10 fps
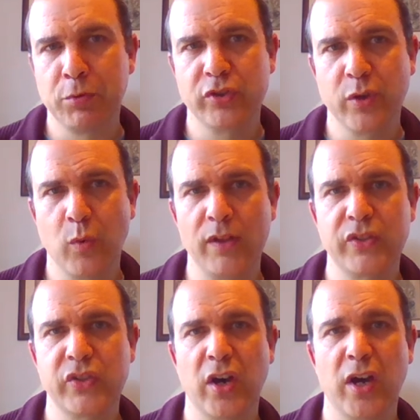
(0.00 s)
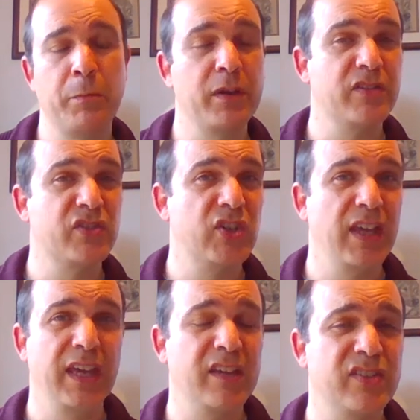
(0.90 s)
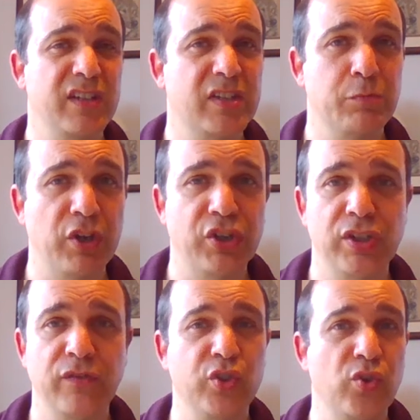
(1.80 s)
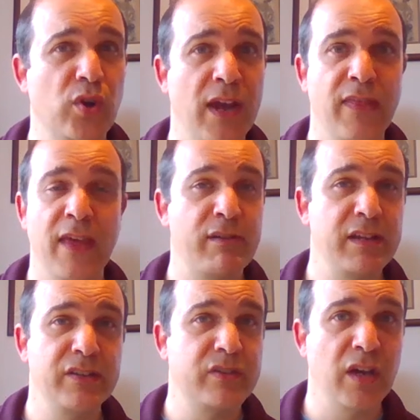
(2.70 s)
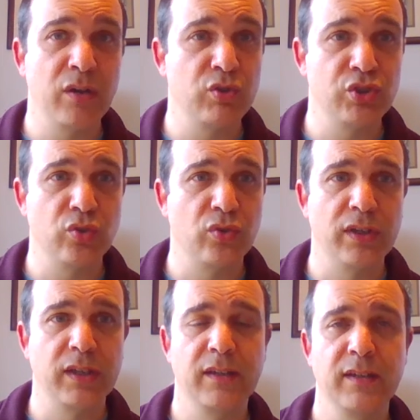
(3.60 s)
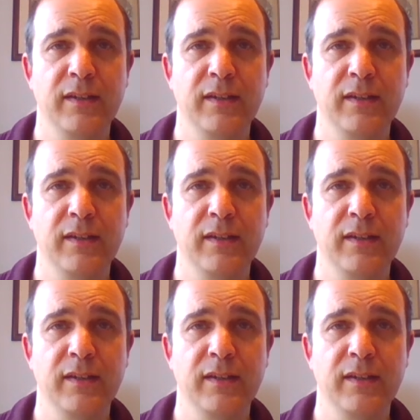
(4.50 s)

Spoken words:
put to one side because singing is an expression of joy and there is no joy.